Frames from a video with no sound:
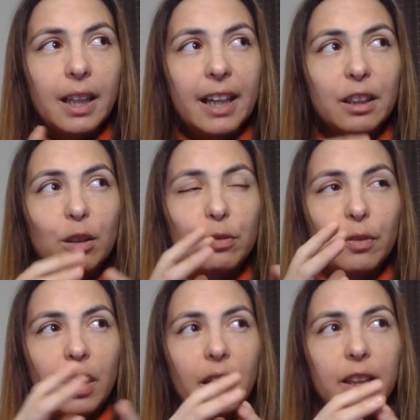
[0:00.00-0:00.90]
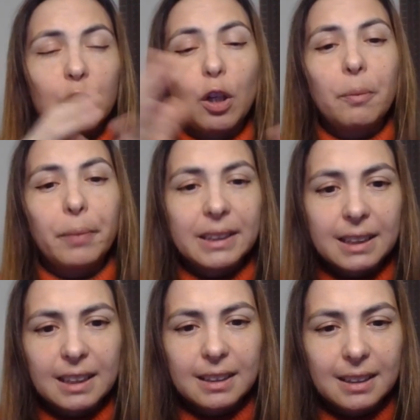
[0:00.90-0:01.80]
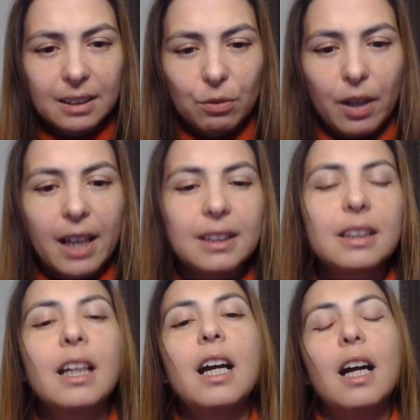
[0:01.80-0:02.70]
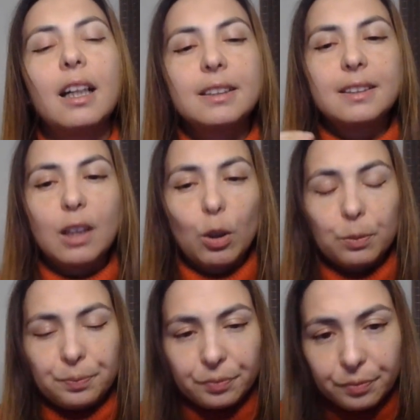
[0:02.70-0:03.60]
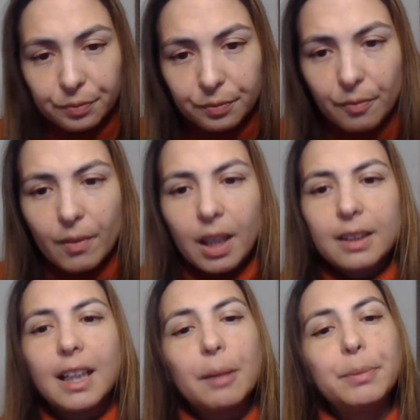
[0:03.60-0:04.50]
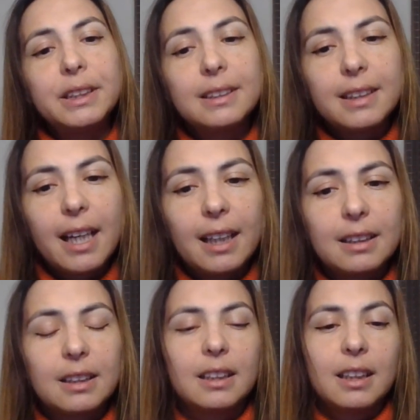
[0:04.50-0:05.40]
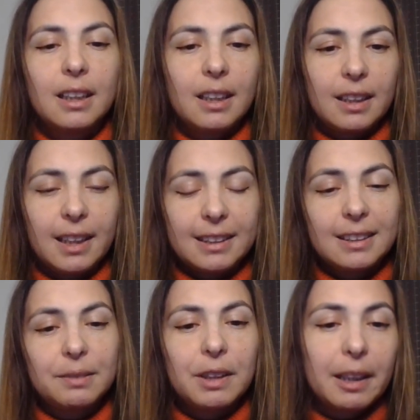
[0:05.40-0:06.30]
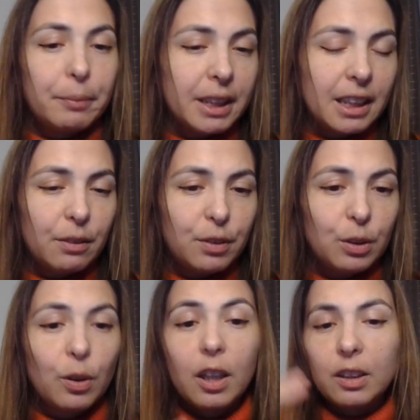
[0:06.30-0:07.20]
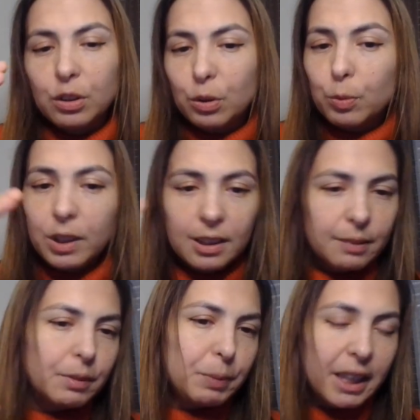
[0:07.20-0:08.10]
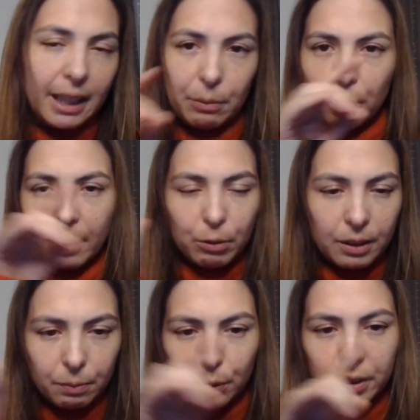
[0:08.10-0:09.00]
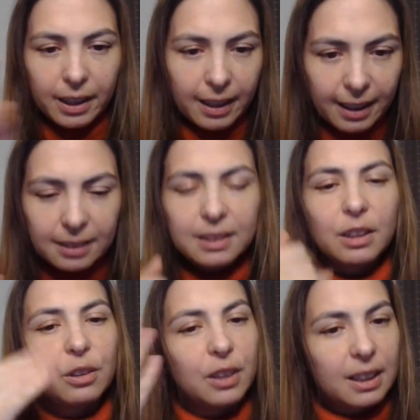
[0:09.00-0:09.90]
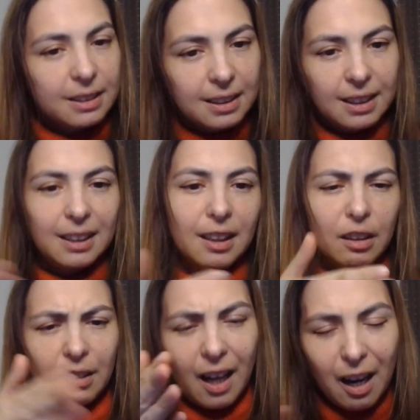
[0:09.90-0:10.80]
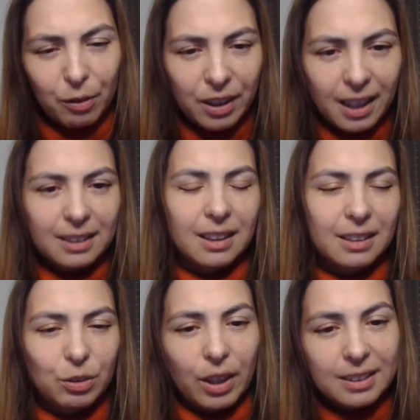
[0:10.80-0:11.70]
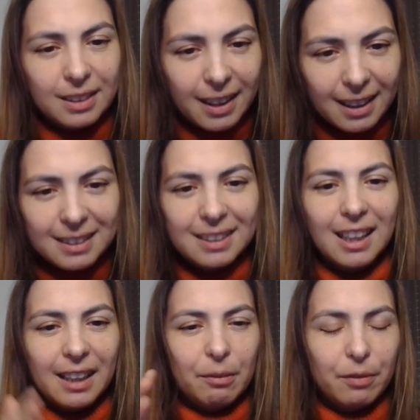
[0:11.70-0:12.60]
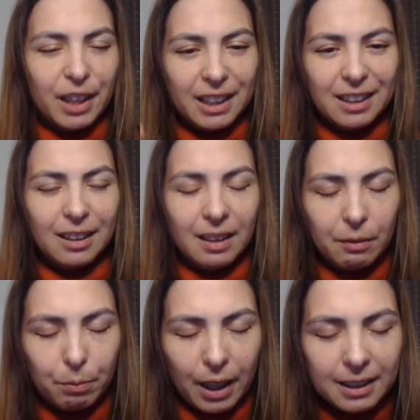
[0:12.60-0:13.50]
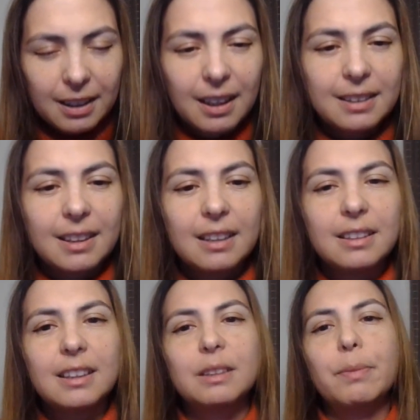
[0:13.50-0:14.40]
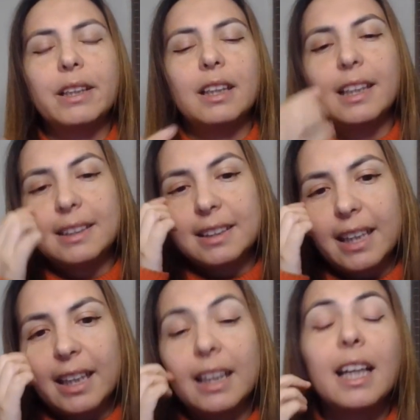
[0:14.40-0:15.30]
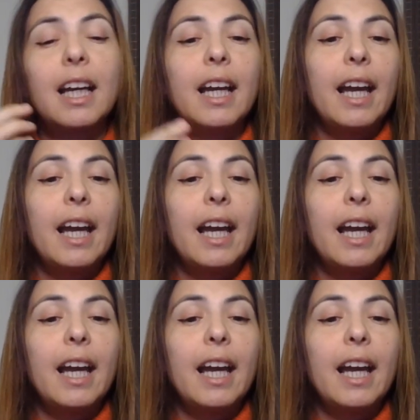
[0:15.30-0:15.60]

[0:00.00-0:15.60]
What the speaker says: of encompasses, right? So that being said, let me give you will be able, I will put the link so you can see how that translates in very practical senses. But let's say